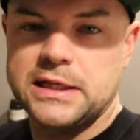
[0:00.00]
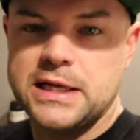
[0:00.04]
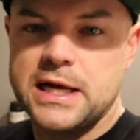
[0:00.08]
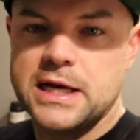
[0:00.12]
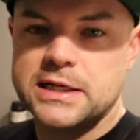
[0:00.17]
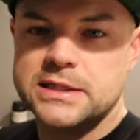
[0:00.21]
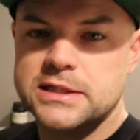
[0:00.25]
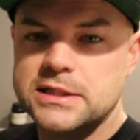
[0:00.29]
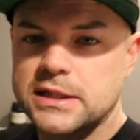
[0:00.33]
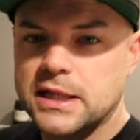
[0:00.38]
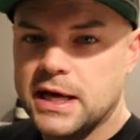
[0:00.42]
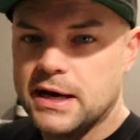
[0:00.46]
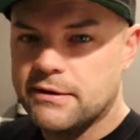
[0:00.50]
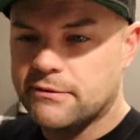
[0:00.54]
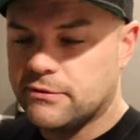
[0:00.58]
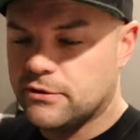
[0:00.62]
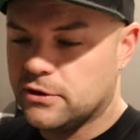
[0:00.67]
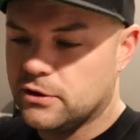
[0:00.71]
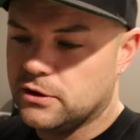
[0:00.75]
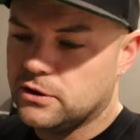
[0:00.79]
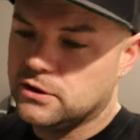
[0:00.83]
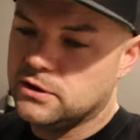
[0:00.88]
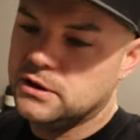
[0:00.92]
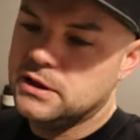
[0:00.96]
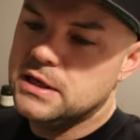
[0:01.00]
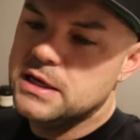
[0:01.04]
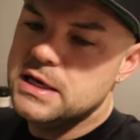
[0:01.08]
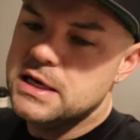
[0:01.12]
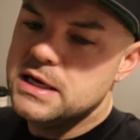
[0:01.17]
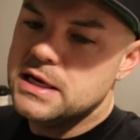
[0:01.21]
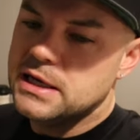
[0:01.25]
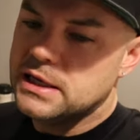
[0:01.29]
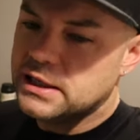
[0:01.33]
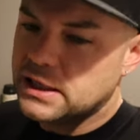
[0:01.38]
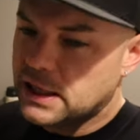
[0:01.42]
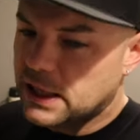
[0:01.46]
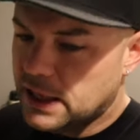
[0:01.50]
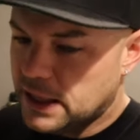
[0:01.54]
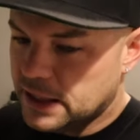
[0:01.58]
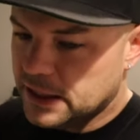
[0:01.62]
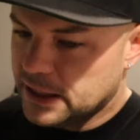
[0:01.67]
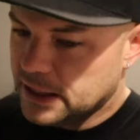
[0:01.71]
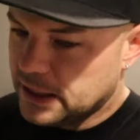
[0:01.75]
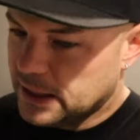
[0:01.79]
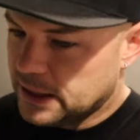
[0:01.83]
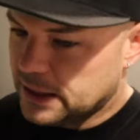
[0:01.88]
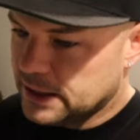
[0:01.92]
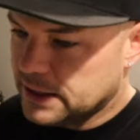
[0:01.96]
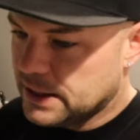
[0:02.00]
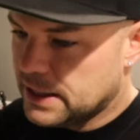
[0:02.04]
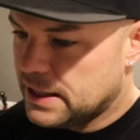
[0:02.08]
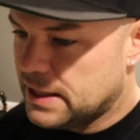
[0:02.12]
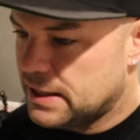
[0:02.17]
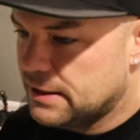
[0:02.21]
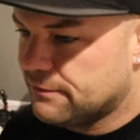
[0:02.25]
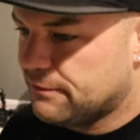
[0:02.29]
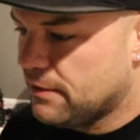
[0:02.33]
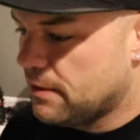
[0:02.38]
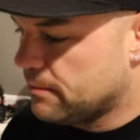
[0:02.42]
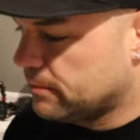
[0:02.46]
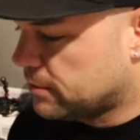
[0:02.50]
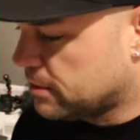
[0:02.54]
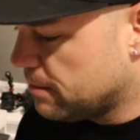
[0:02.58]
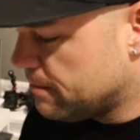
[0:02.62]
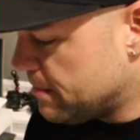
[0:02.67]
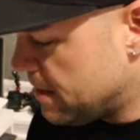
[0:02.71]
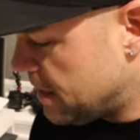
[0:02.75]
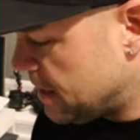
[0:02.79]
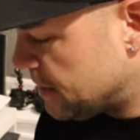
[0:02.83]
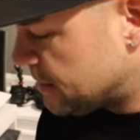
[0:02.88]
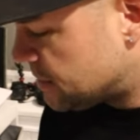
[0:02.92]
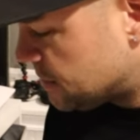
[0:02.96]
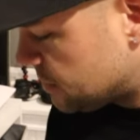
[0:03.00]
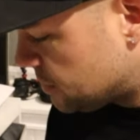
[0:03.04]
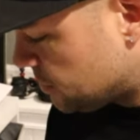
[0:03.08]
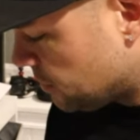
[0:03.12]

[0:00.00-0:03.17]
the next level, and if I'm committed to